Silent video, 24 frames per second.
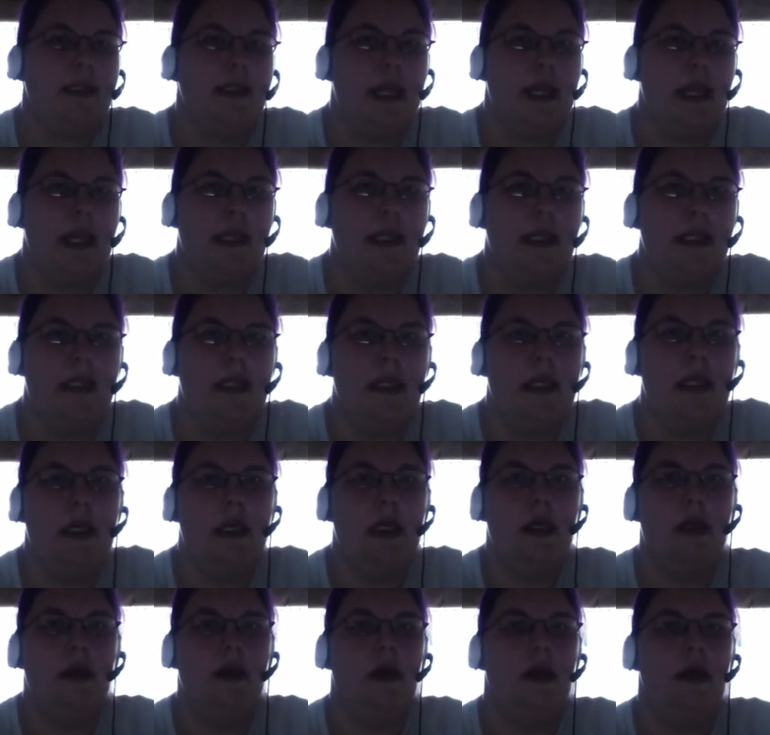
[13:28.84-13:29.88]
Senate
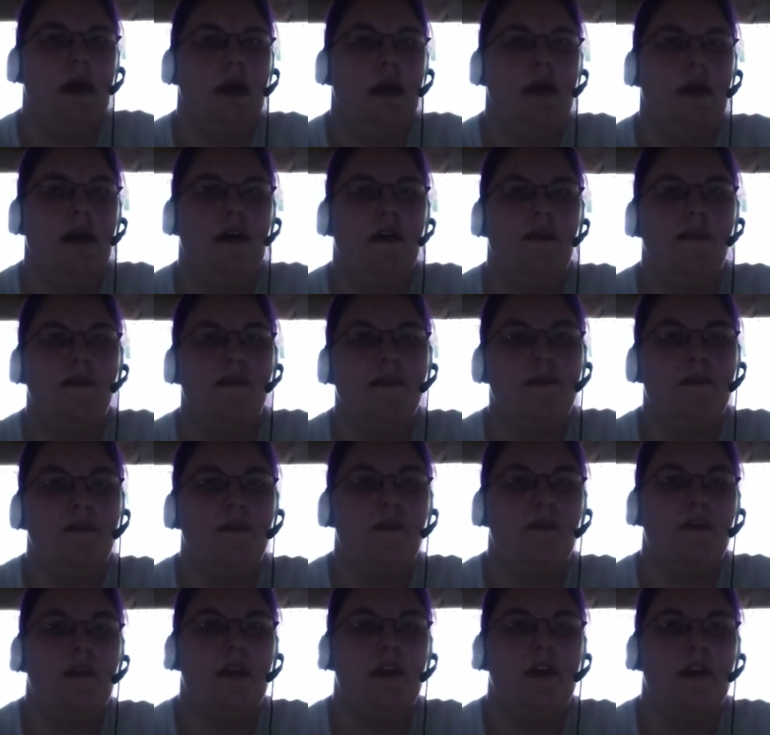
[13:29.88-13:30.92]
um,
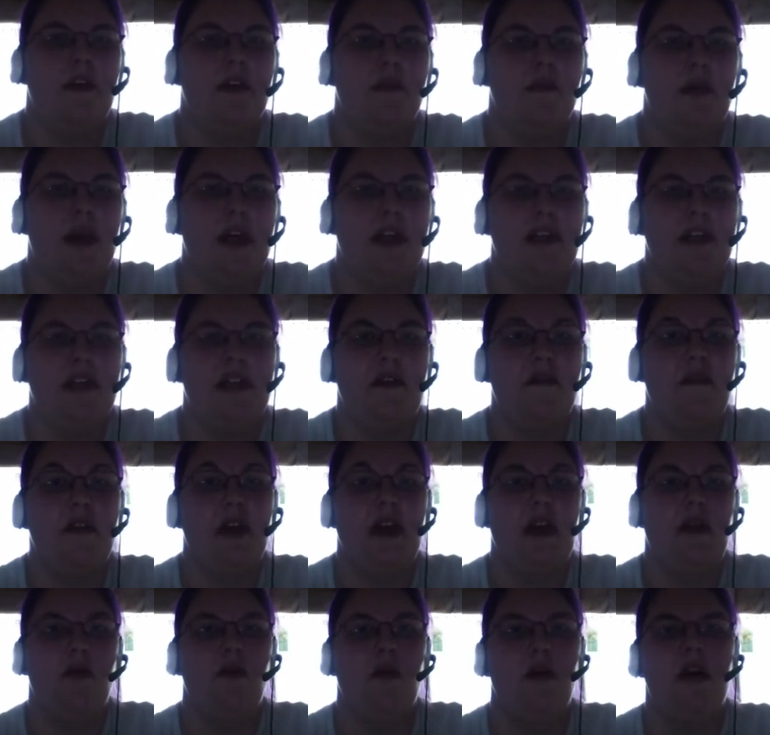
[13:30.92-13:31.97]
to, by
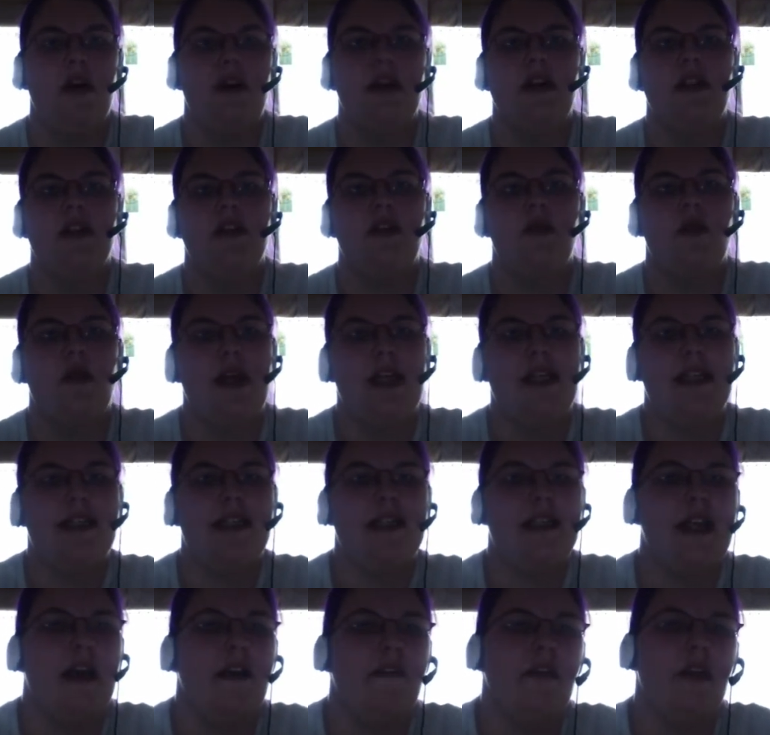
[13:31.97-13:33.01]
seventy-one to
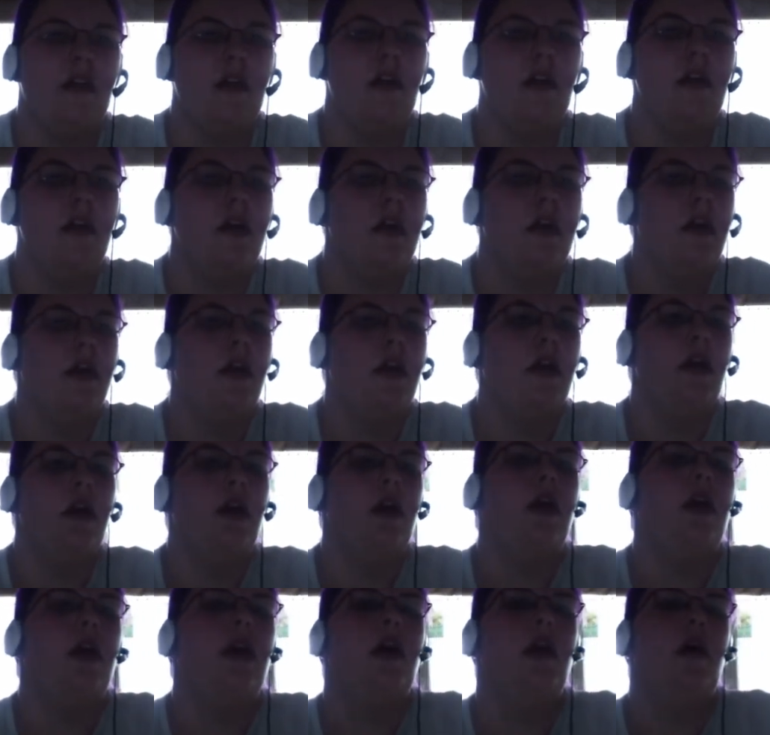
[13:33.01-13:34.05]
twenty-seven.
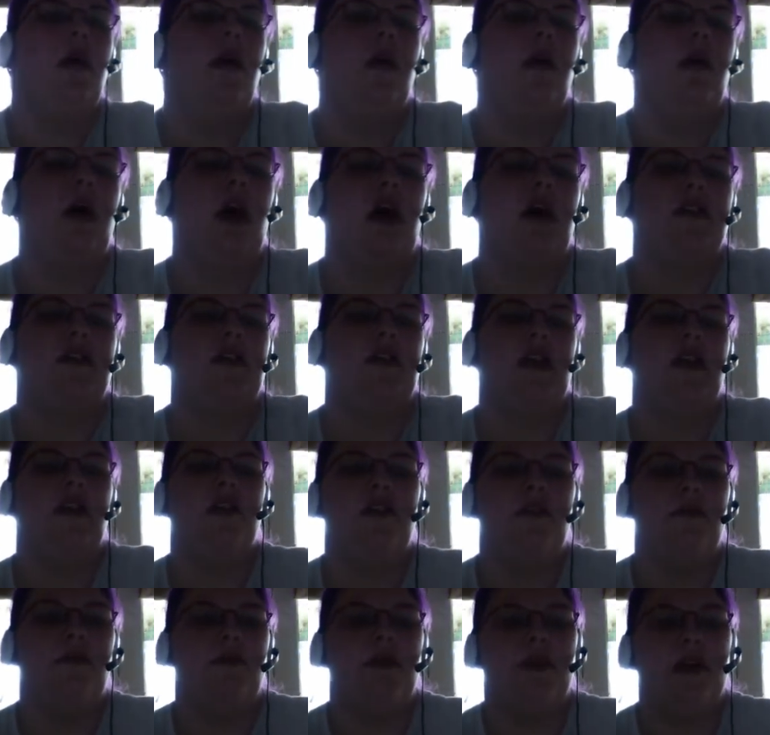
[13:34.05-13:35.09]
Uh,
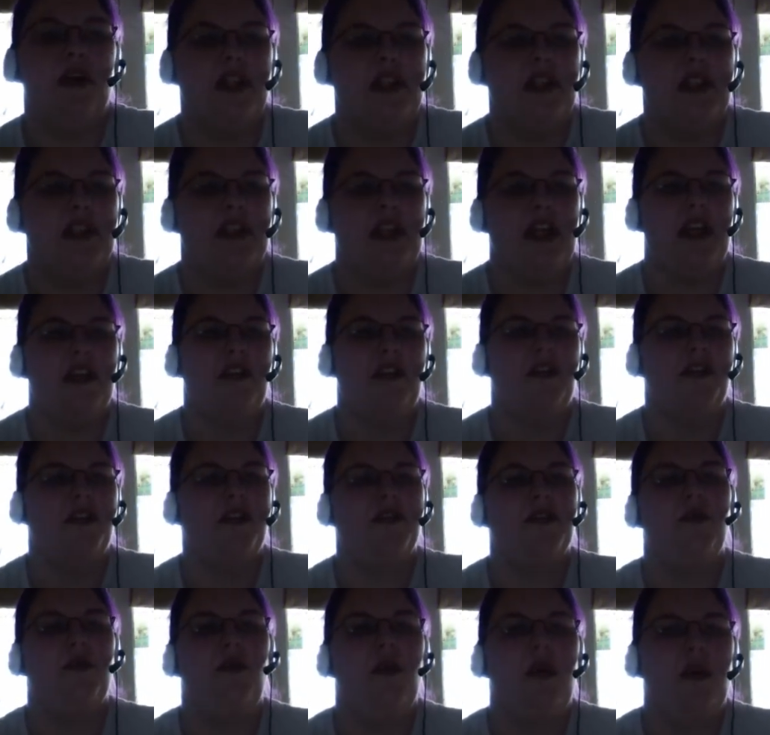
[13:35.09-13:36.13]
Senator Bernie
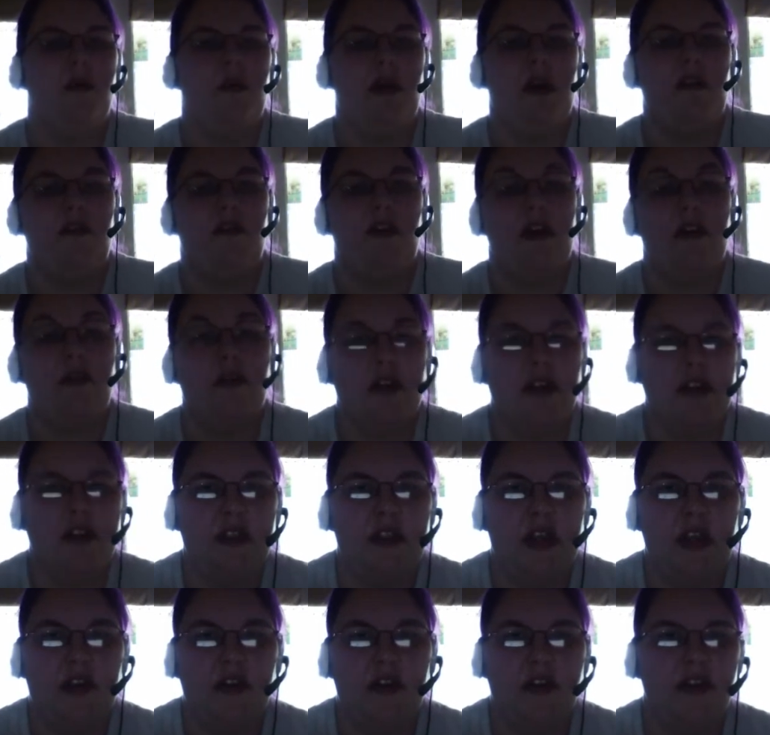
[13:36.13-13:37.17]
Sanders, one of my favorite
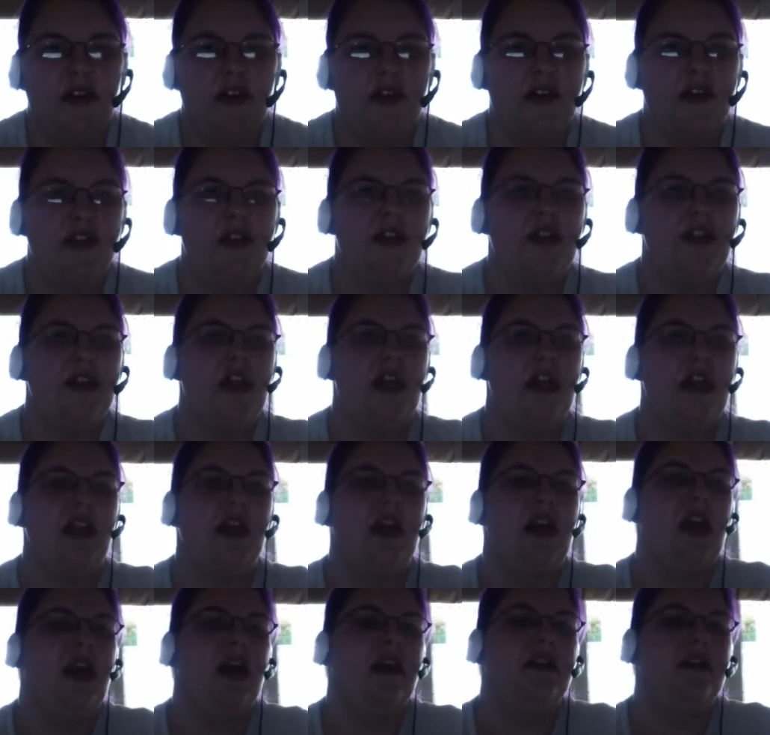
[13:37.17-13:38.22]
senators, said the
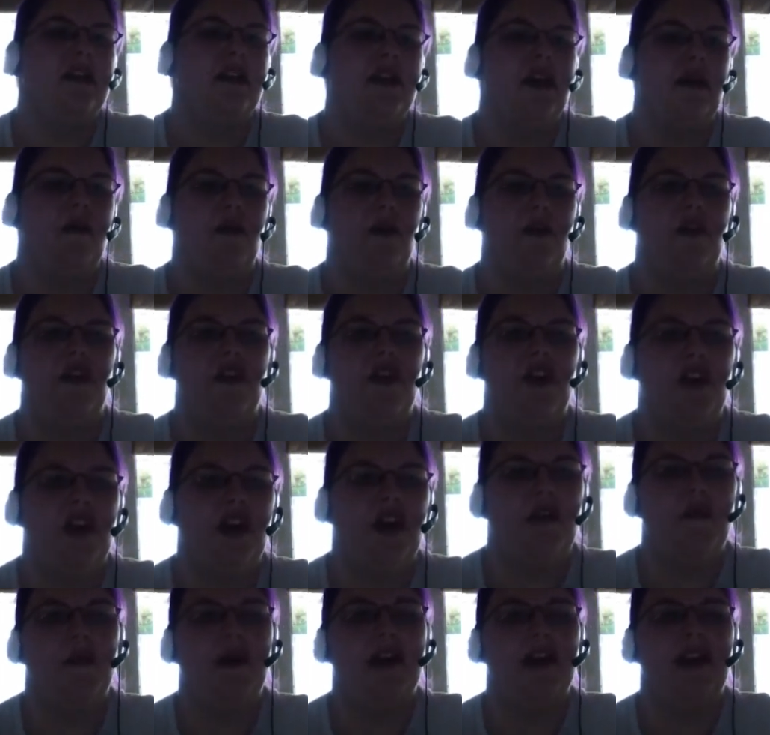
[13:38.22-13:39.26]
concept we're
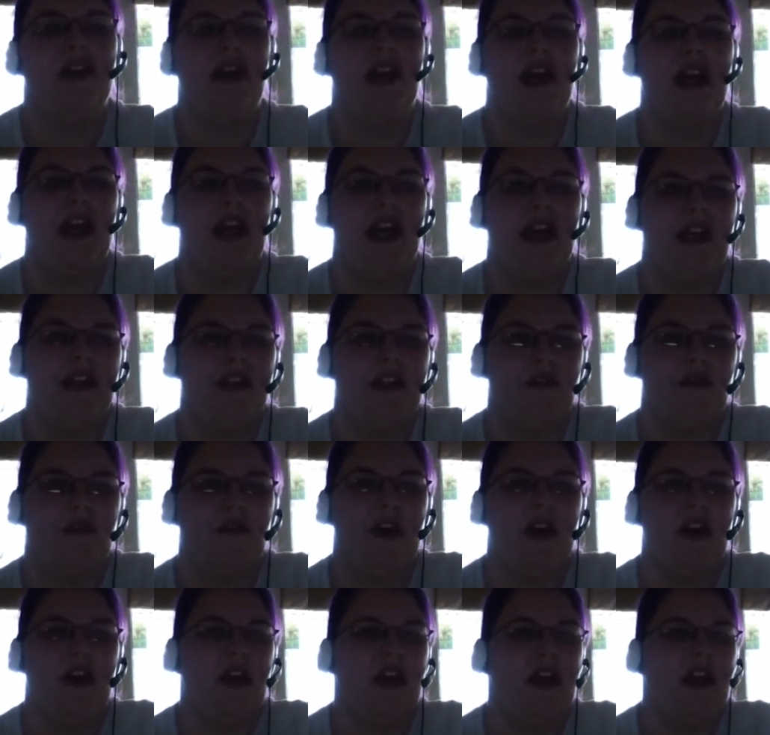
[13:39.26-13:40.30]
talking about today is a
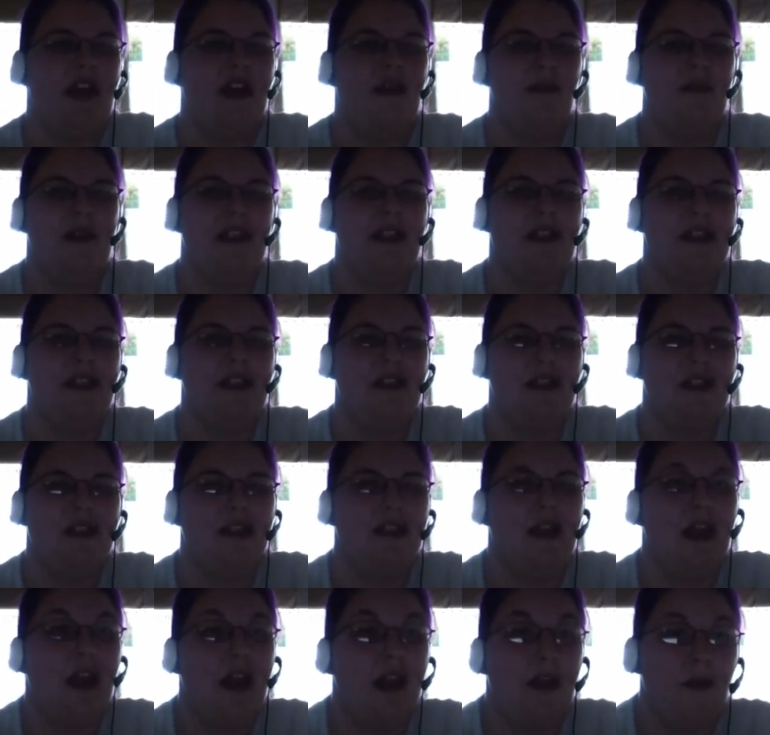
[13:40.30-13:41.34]
fairly common sense
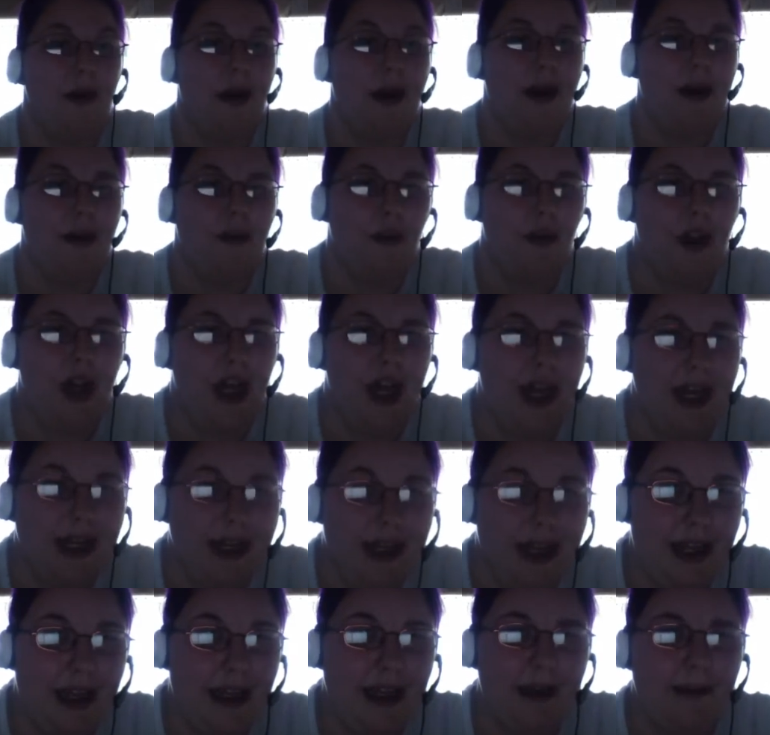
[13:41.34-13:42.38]
and non-radical
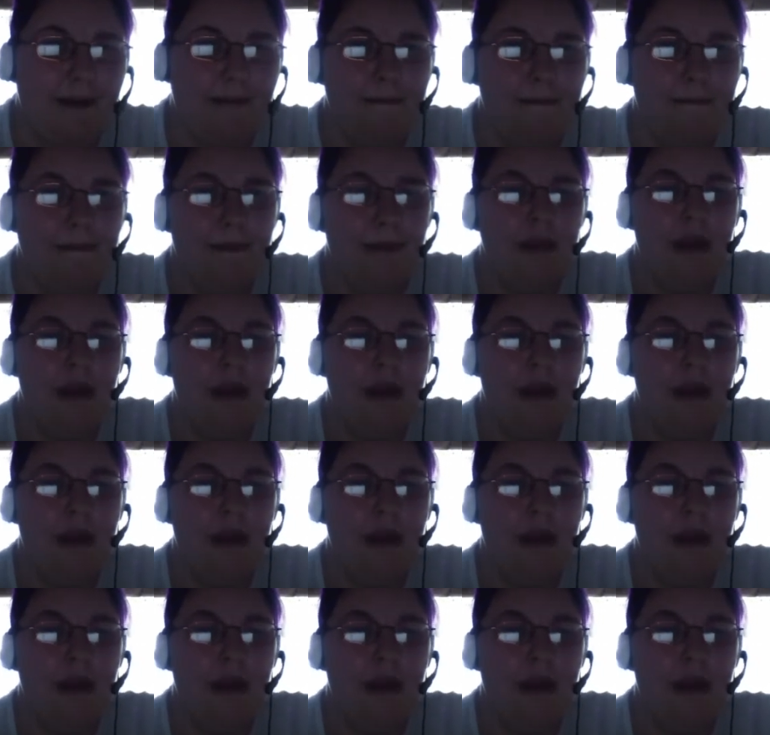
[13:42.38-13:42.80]
idea.